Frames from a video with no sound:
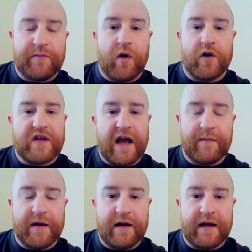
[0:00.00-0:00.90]
put a
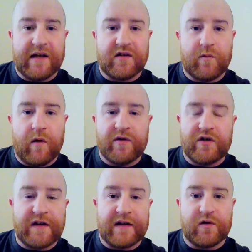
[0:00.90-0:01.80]
statement in against someone,
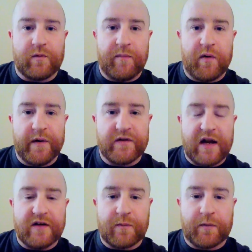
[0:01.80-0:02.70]
which has had someone put
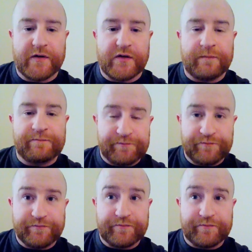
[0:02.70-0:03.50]
sent to prison.